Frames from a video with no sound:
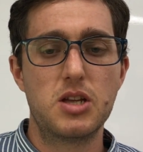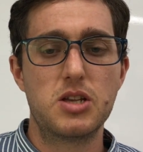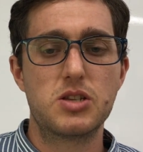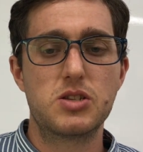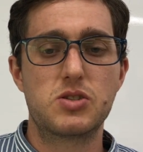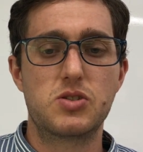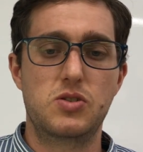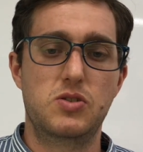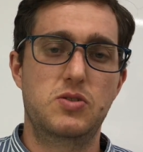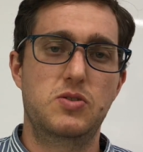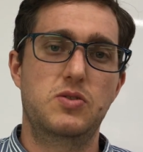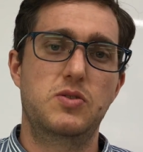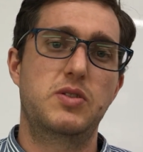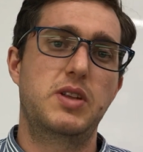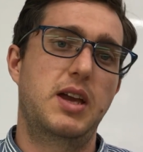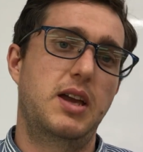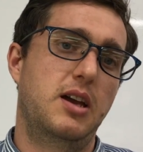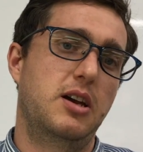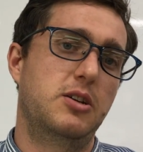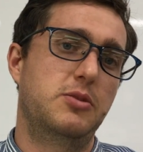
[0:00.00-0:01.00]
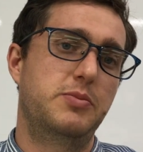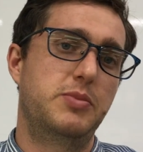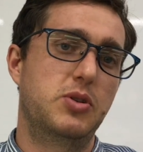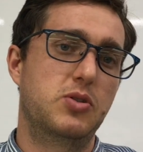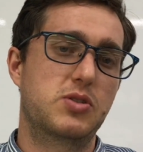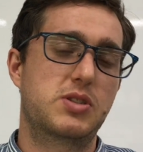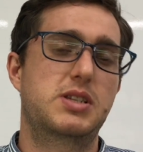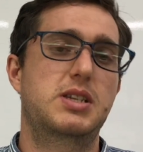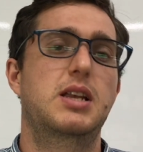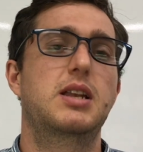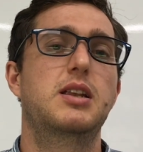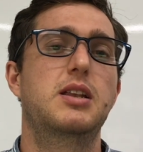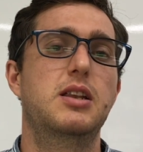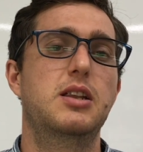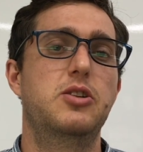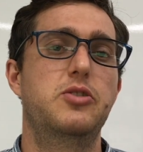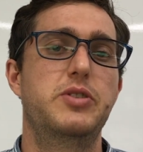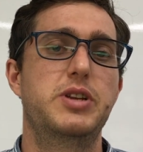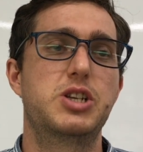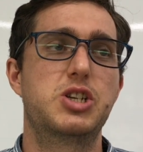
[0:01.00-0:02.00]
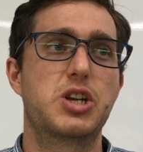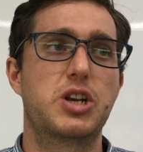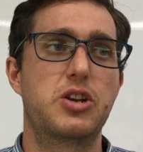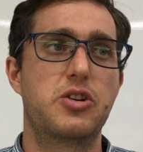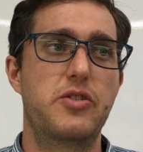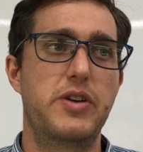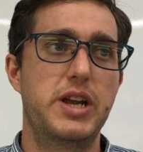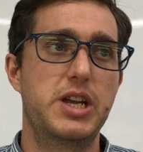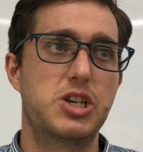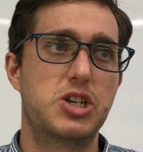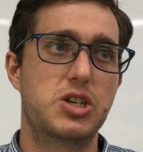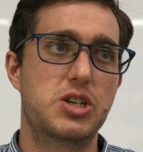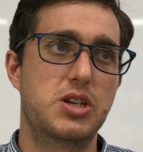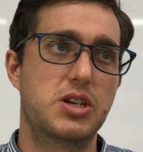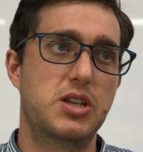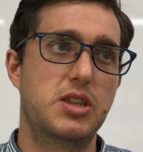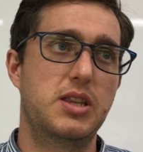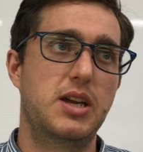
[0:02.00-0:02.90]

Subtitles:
So they help your cellular regeneration,